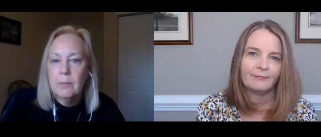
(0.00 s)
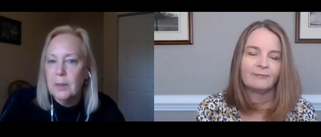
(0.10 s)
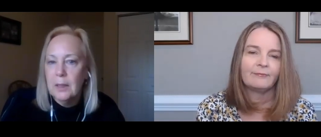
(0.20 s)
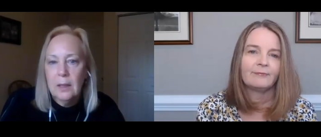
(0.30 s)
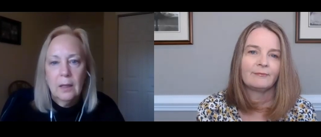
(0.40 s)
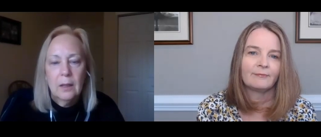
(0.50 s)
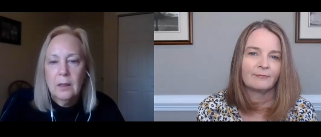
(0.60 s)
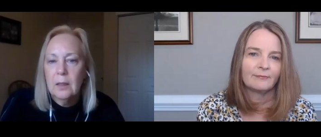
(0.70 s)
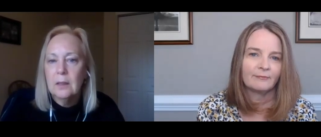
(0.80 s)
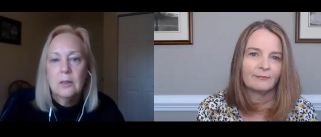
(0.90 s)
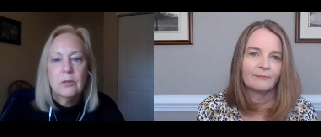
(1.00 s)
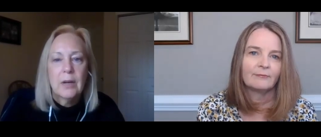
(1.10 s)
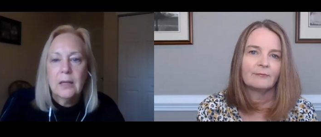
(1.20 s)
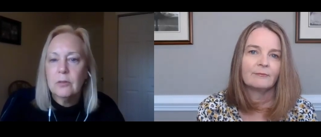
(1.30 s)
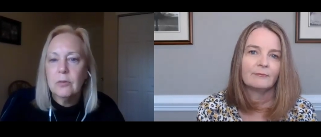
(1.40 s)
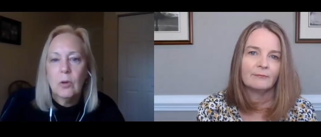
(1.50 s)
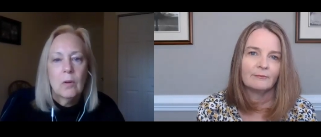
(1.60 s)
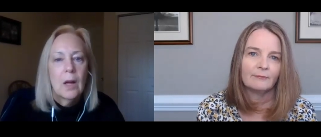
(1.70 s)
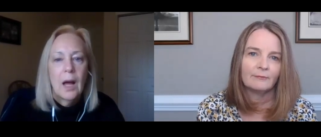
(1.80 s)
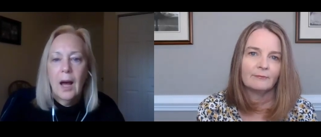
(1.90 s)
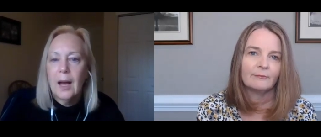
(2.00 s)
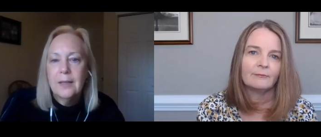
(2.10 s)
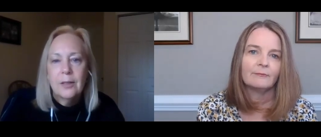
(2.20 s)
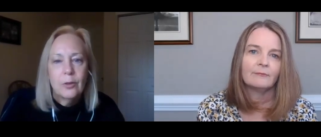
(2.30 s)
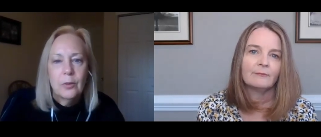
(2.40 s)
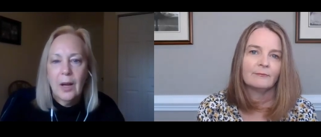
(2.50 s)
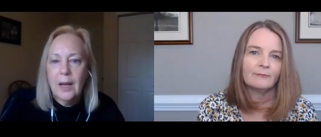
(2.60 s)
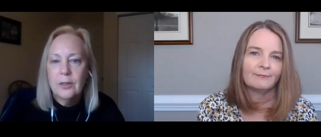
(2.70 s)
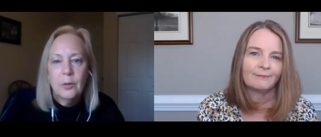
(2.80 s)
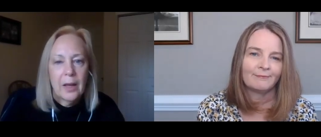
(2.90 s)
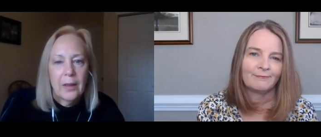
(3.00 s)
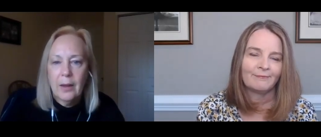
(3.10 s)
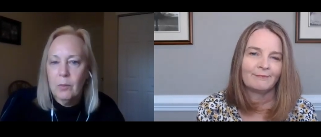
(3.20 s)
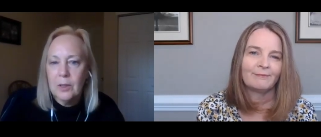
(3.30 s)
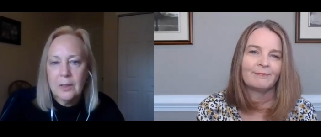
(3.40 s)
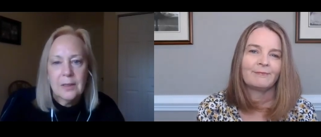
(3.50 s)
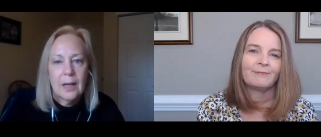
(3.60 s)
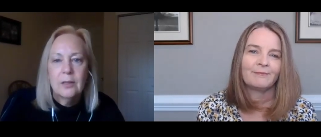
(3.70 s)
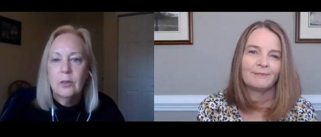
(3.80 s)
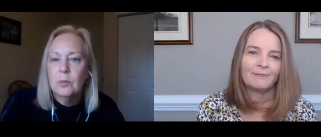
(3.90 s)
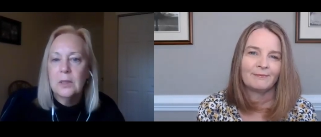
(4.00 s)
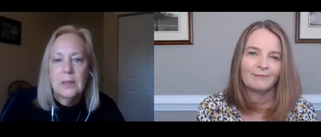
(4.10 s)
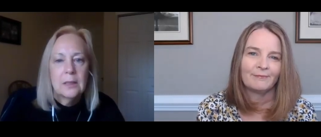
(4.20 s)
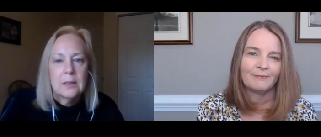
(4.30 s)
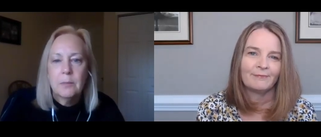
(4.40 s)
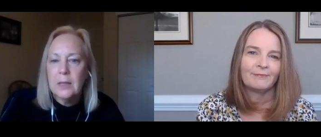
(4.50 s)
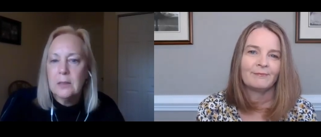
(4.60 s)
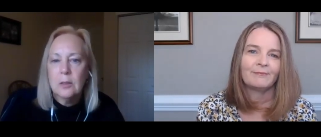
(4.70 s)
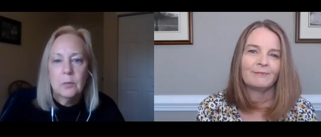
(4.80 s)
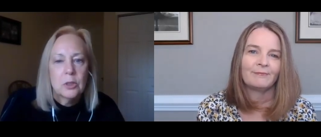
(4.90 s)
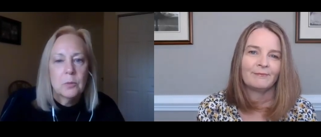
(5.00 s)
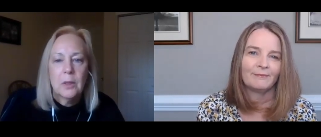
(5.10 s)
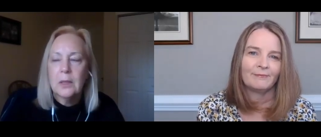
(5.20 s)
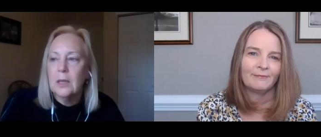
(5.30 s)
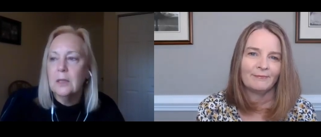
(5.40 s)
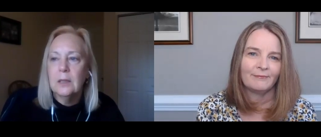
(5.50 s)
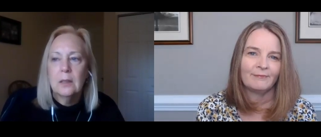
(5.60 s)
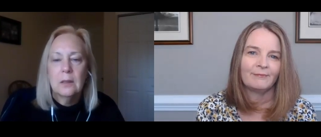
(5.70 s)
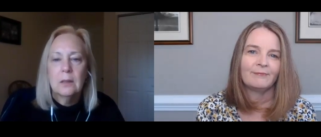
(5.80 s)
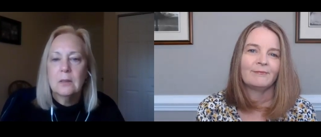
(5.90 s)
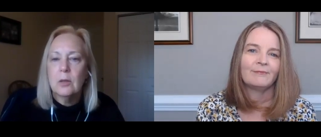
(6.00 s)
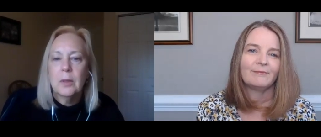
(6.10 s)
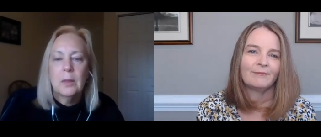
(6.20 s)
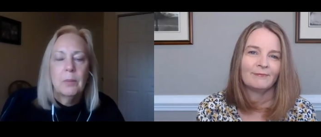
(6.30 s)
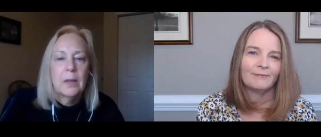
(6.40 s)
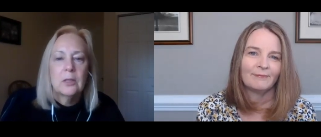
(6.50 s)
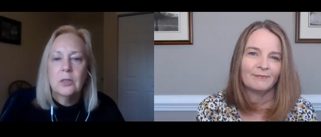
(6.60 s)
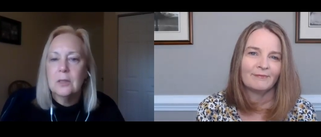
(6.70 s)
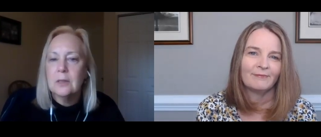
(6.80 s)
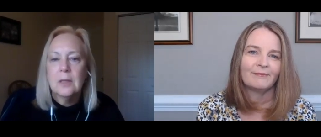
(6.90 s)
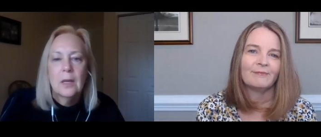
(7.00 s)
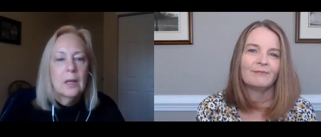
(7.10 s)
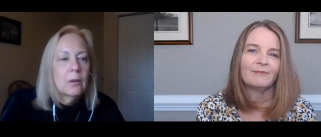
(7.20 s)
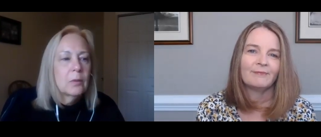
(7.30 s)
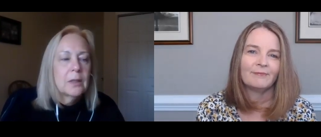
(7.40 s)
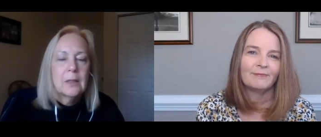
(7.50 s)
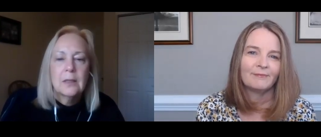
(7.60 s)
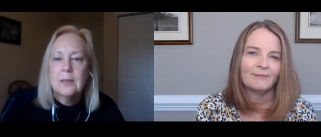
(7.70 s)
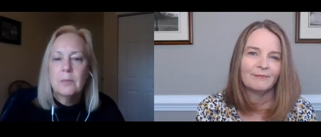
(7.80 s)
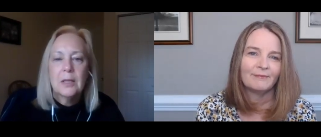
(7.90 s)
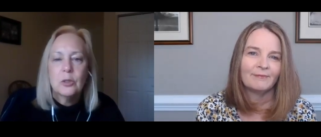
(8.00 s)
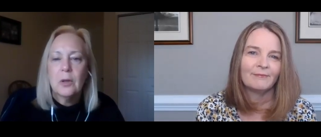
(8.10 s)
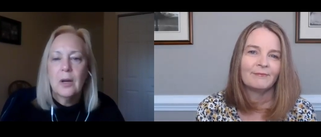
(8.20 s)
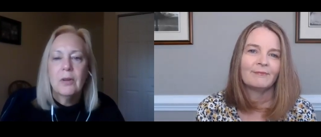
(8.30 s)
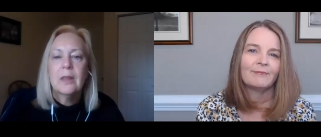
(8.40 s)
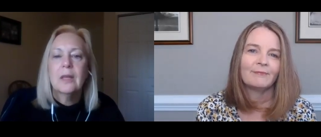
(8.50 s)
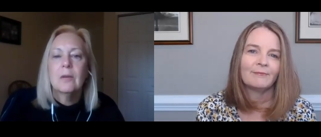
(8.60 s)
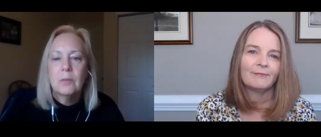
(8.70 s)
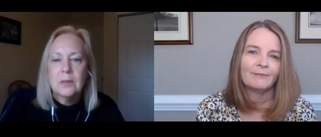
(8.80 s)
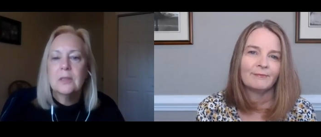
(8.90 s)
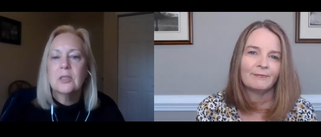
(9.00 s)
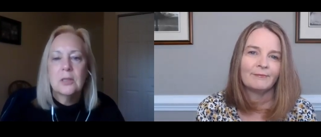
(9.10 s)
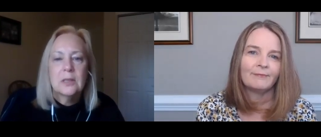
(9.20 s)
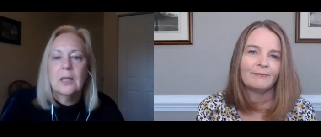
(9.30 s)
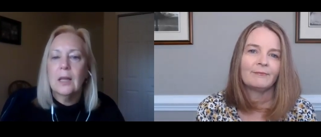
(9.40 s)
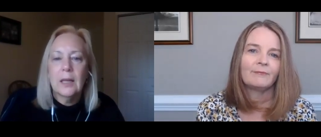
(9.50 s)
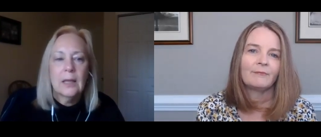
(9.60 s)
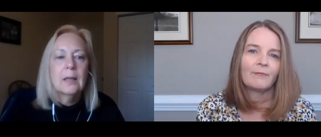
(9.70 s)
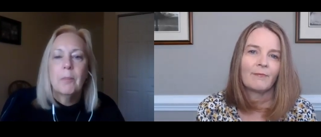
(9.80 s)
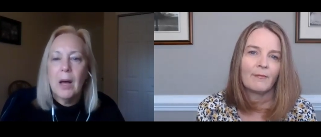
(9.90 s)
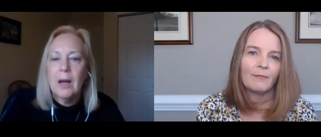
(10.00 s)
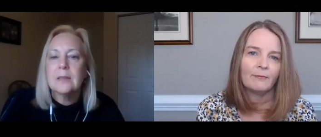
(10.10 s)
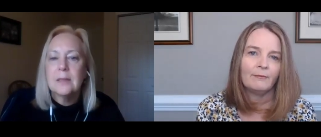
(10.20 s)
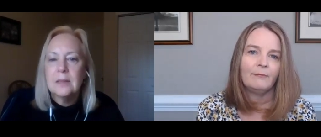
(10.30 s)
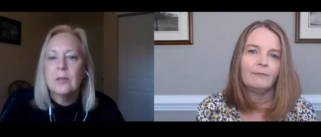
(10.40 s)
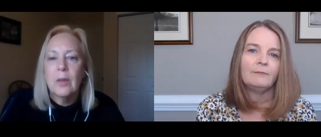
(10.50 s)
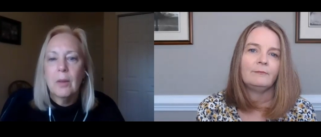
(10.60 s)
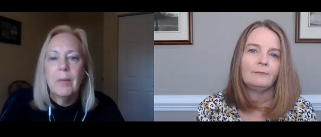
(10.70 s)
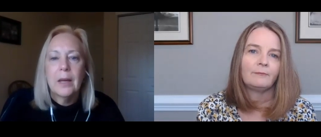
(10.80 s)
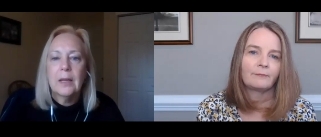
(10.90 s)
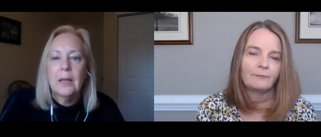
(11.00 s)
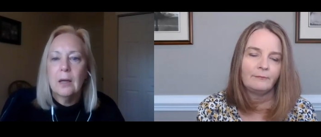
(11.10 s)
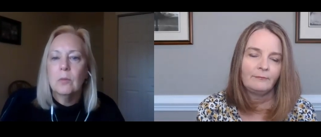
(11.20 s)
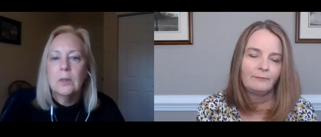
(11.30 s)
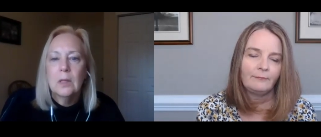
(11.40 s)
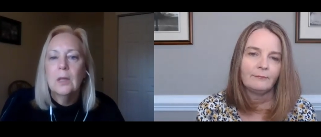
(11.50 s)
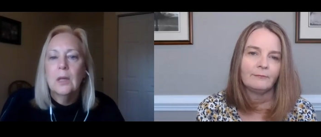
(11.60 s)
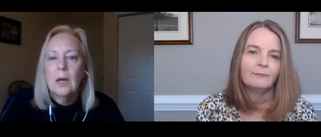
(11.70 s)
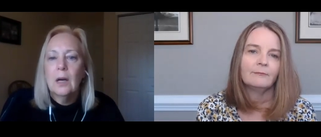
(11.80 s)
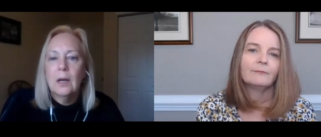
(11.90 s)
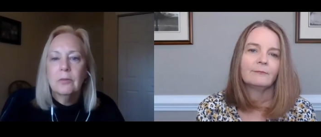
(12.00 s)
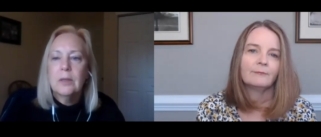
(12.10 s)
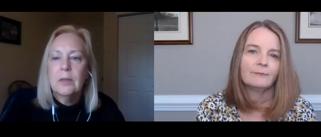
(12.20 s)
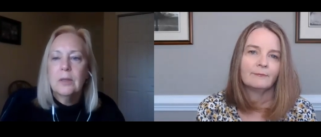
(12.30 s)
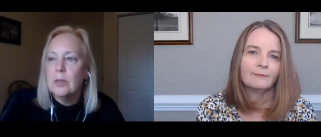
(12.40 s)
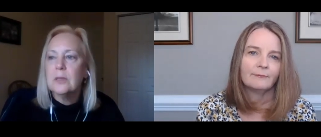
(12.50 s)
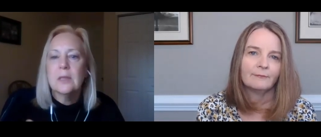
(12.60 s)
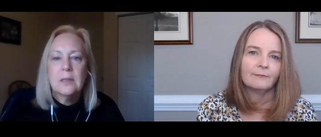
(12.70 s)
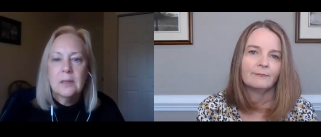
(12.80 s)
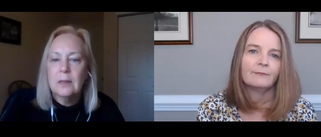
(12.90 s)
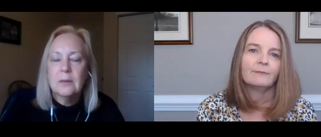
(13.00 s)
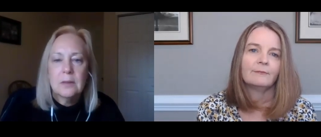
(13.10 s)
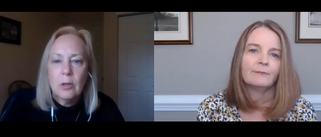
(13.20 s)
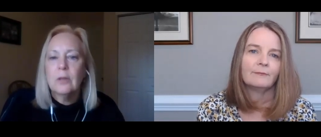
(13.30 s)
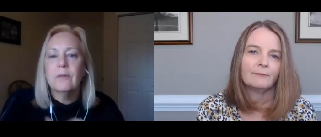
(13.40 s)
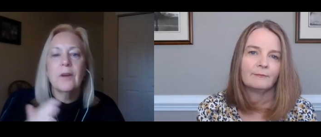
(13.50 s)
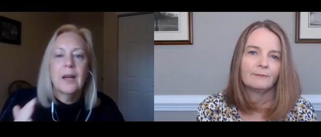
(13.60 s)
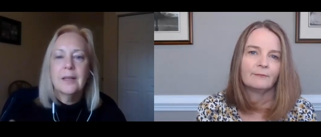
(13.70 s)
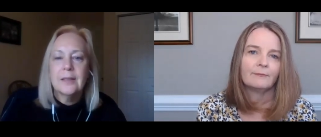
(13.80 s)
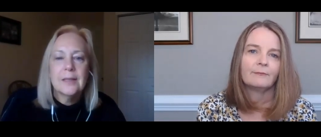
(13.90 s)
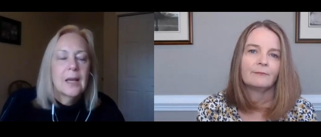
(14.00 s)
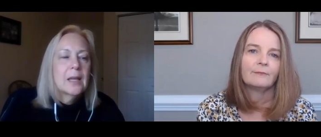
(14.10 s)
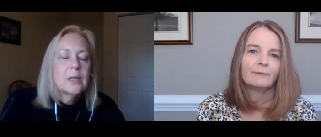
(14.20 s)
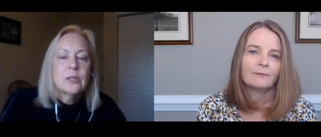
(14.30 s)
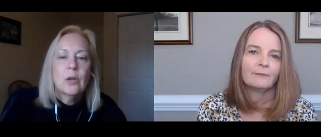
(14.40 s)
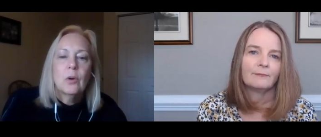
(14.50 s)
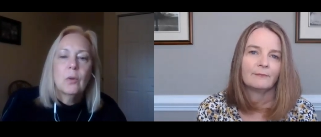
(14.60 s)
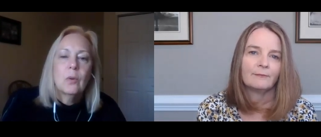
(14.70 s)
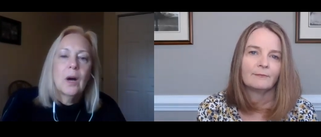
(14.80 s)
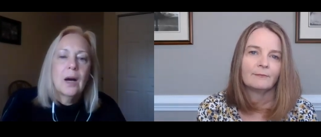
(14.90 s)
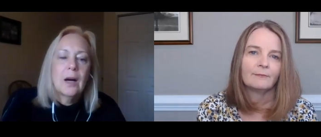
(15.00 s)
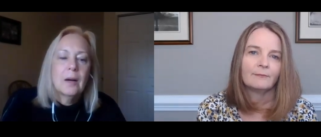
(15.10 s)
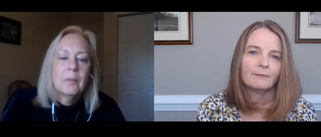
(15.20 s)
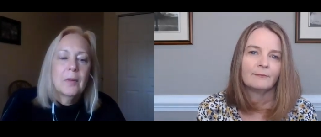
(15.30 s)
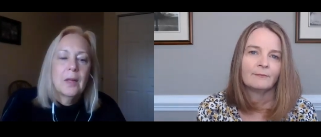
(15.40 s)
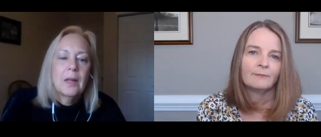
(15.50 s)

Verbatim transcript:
Speaker 1: and being uh, in the director role, I knew I knew how that worked. I knew we needed to make so much money. I needed so many patients. We needed to make sure everything was clicking the boxes so that Medicare would uh, reimburse us and certify us. So, um,